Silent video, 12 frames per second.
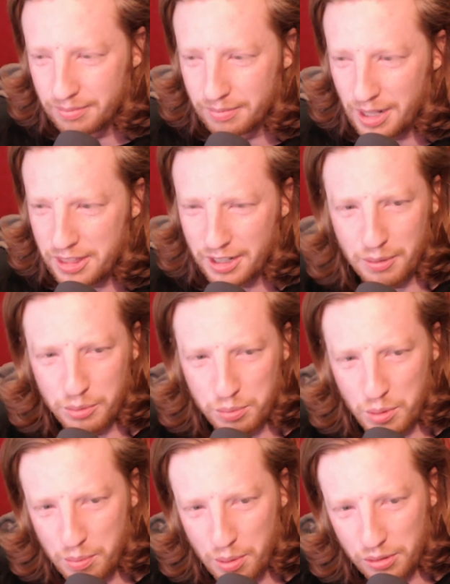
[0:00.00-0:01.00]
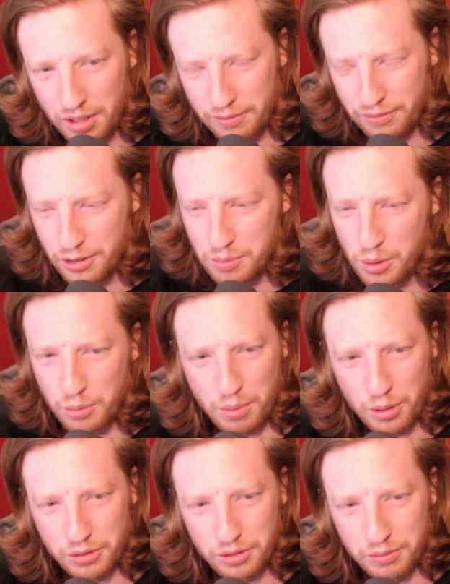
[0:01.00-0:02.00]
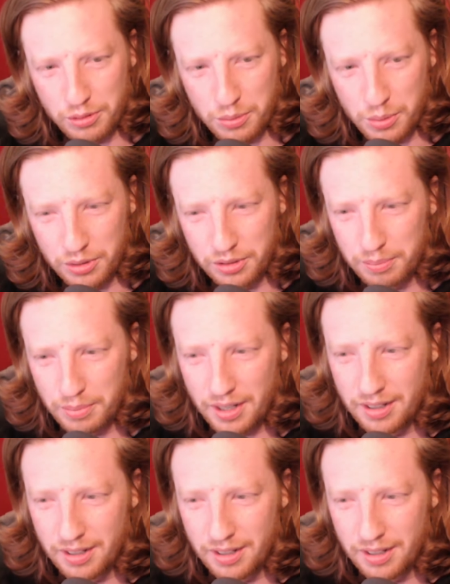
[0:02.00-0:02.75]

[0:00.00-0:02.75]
I think I feel more positive towards, but